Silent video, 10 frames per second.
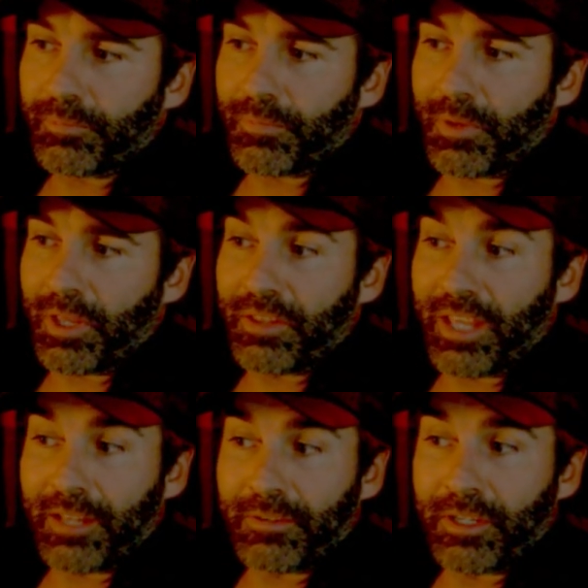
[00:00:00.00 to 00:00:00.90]
and that
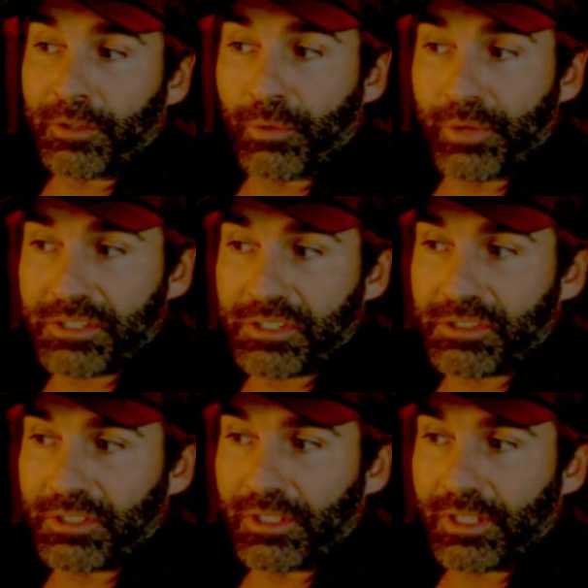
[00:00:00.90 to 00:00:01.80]
increases
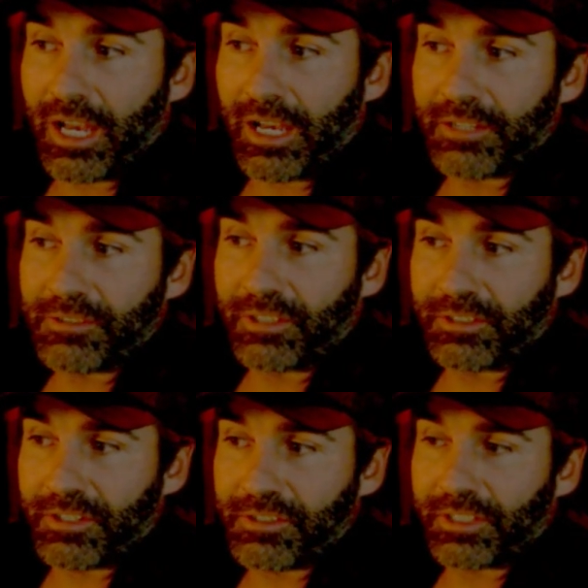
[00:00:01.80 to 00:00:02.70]
the odds
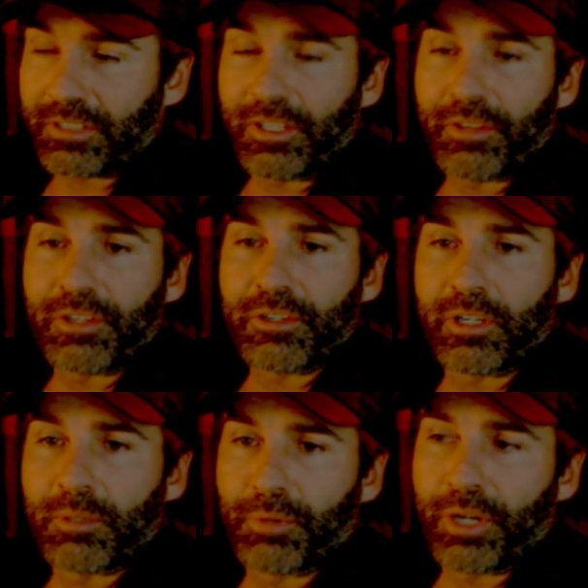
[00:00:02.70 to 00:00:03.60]
statistically that you're going to
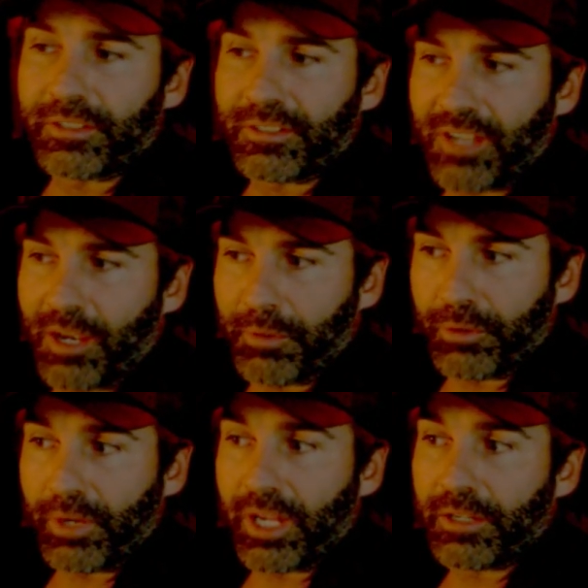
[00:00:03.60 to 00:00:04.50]
break the top of the
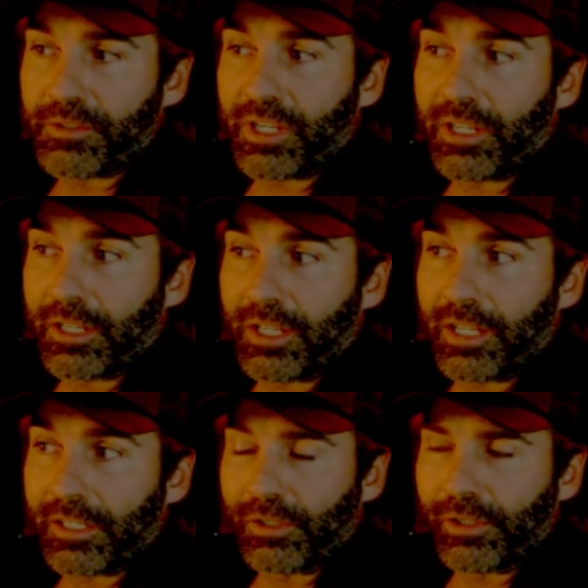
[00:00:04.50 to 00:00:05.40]
range and
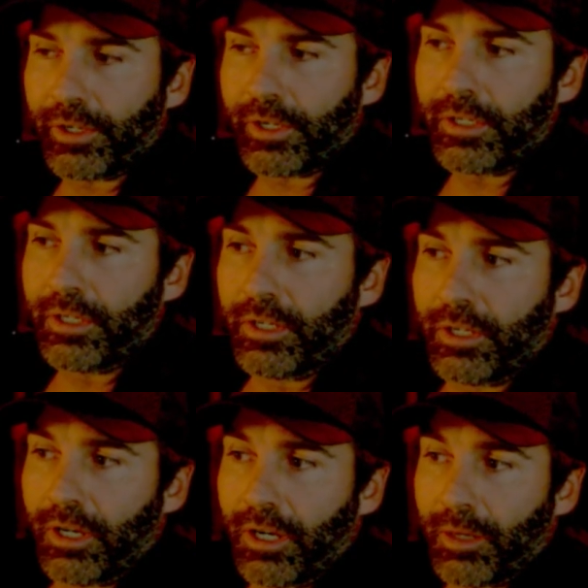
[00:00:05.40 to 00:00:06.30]
clear it.
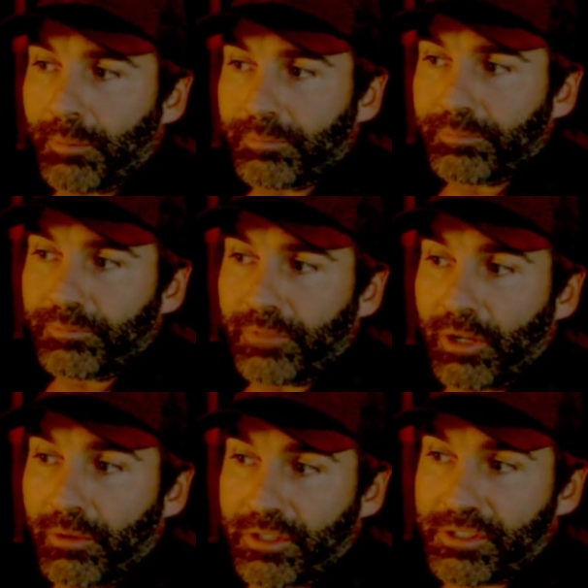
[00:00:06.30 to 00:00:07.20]

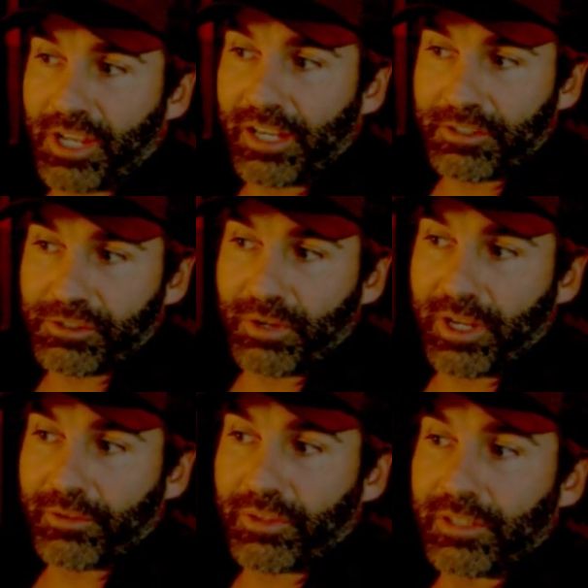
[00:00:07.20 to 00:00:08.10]
This sign of
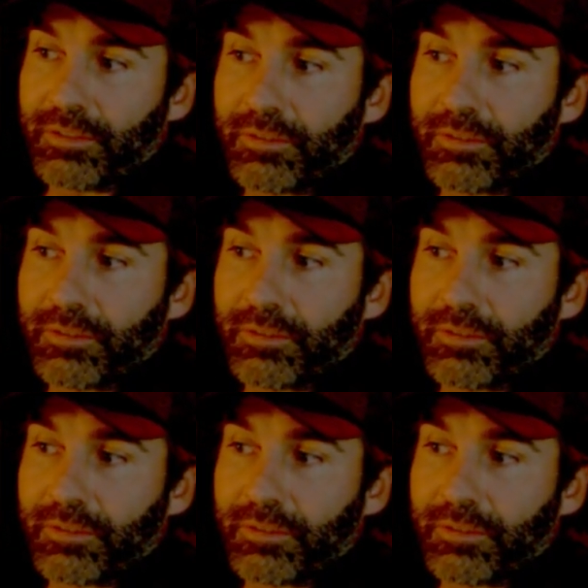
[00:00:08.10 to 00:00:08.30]
strength can.